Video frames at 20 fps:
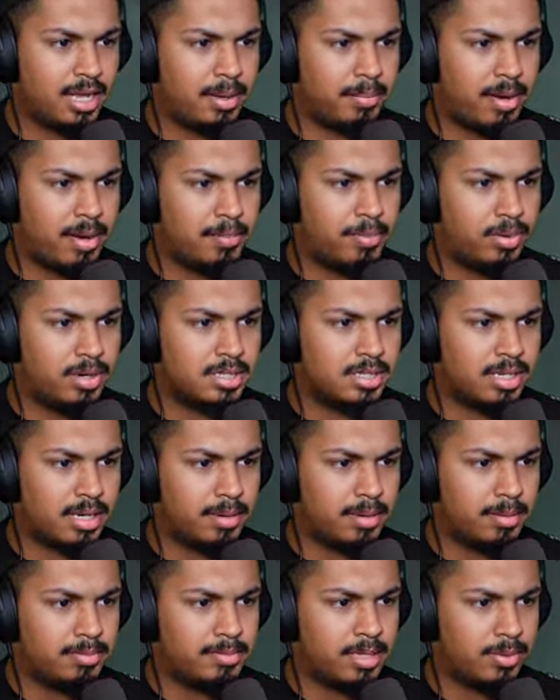And my boy's
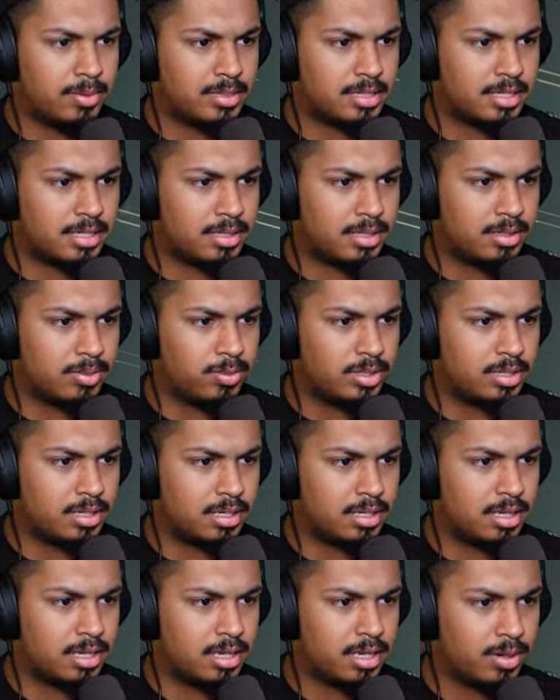up there with the with
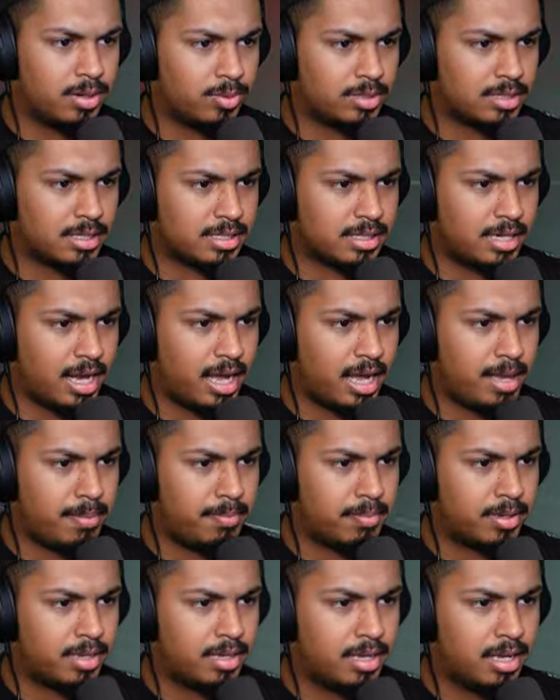the with the snipe?
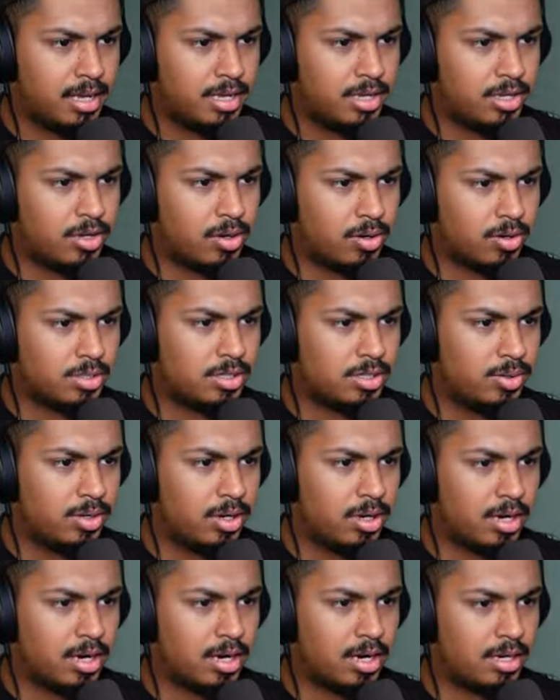You going too
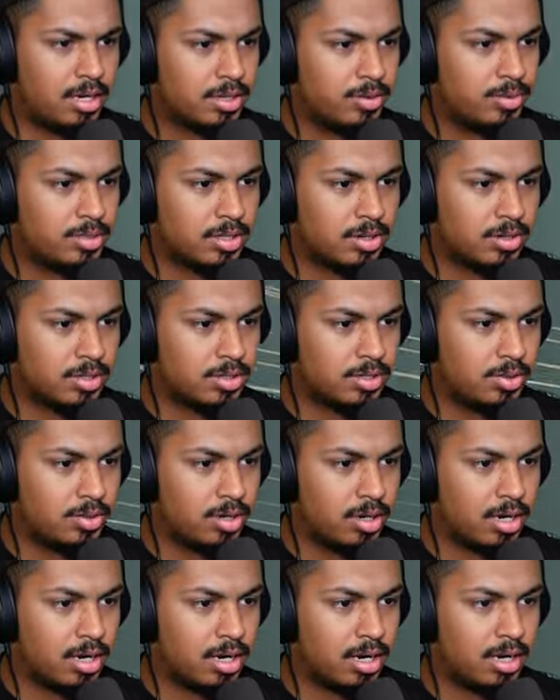hard. You was going too
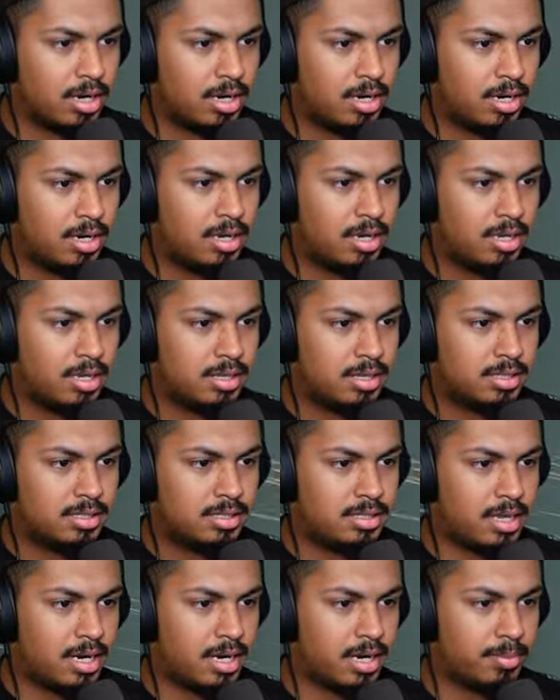hard.
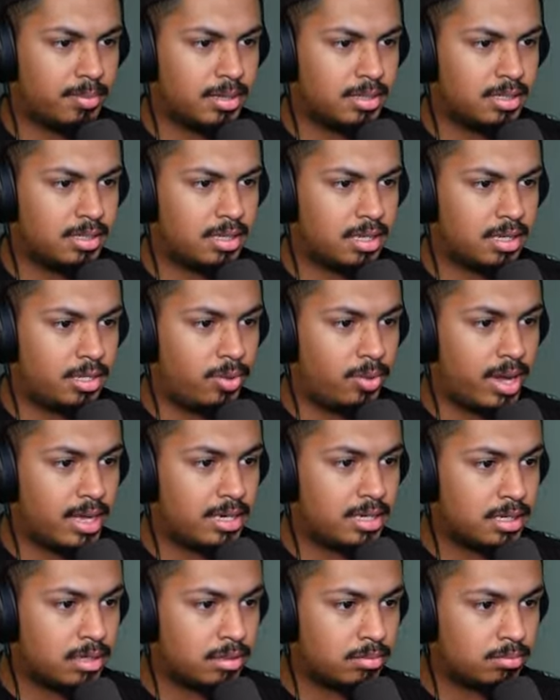Sit down, brother. You ain't
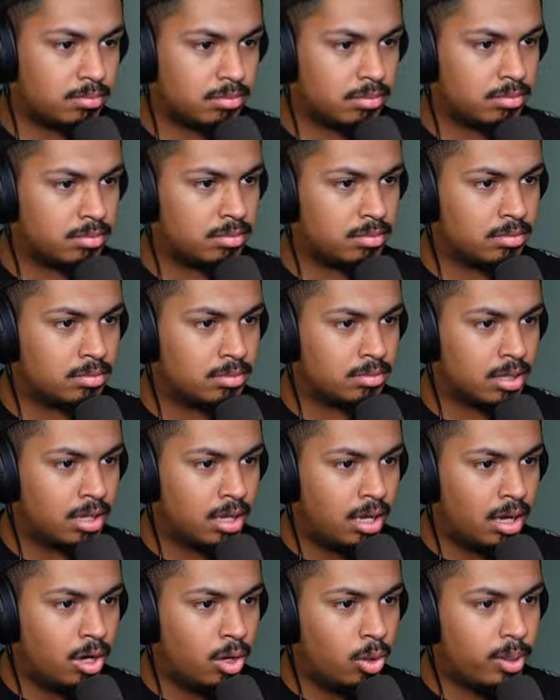
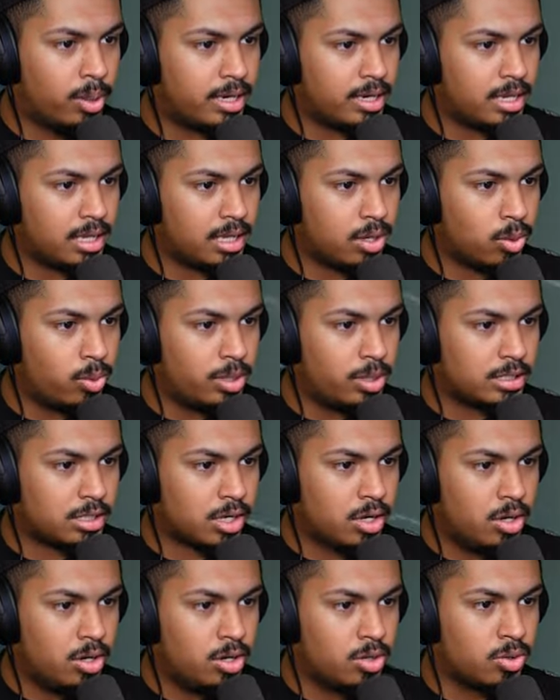Who in it who is
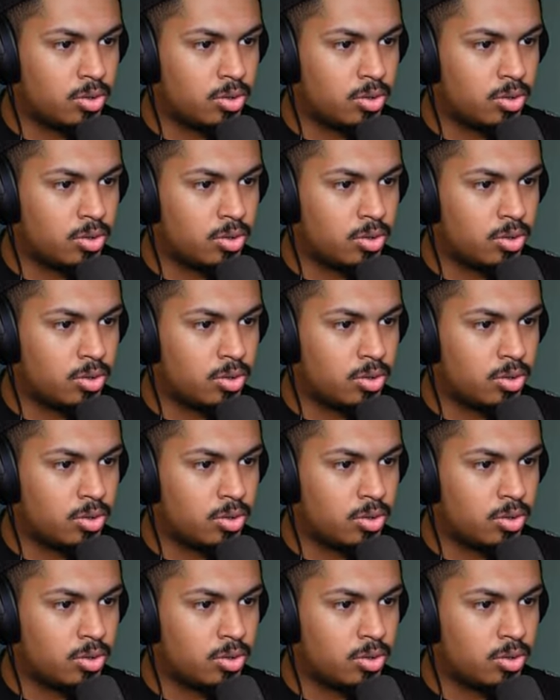you?